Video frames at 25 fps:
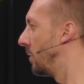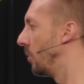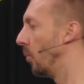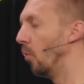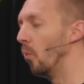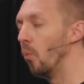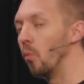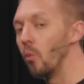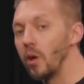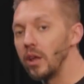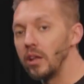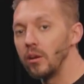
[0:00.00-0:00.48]

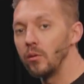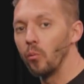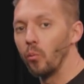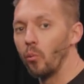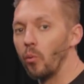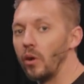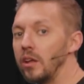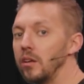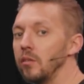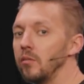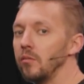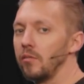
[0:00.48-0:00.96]
When,
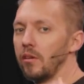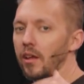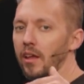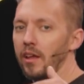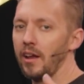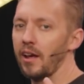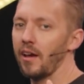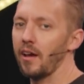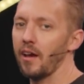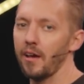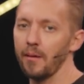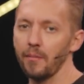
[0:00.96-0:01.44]
when,
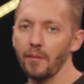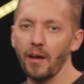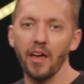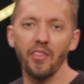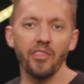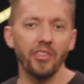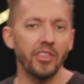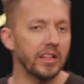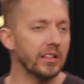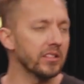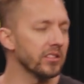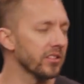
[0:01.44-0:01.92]
and I,
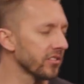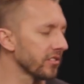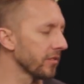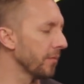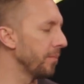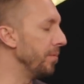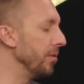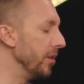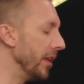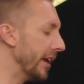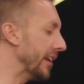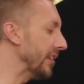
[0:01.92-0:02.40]
I think there's
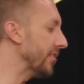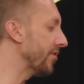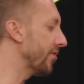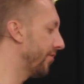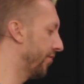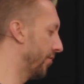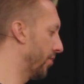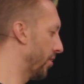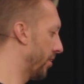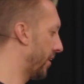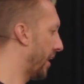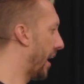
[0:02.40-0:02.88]
a place for